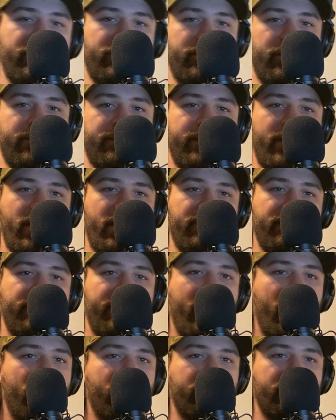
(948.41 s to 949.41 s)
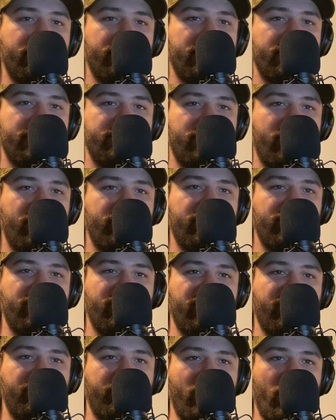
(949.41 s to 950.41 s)
through your fucking phone so it just
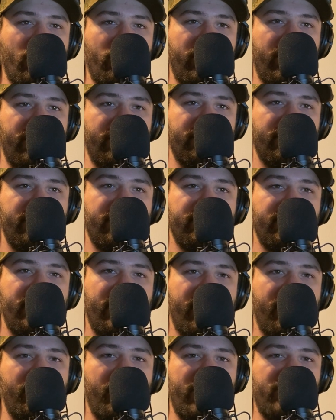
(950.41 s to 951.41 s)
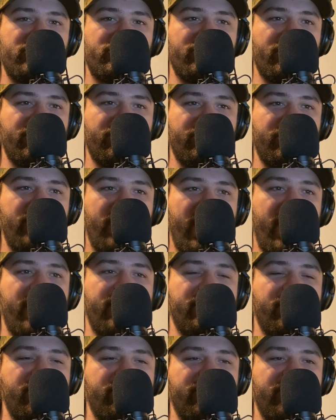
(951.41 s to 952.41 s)
is broken. Now make sure you
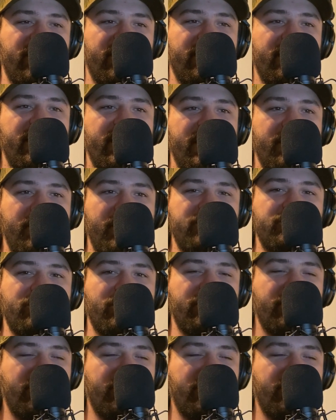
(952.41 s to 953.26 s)
can't use it. Make sure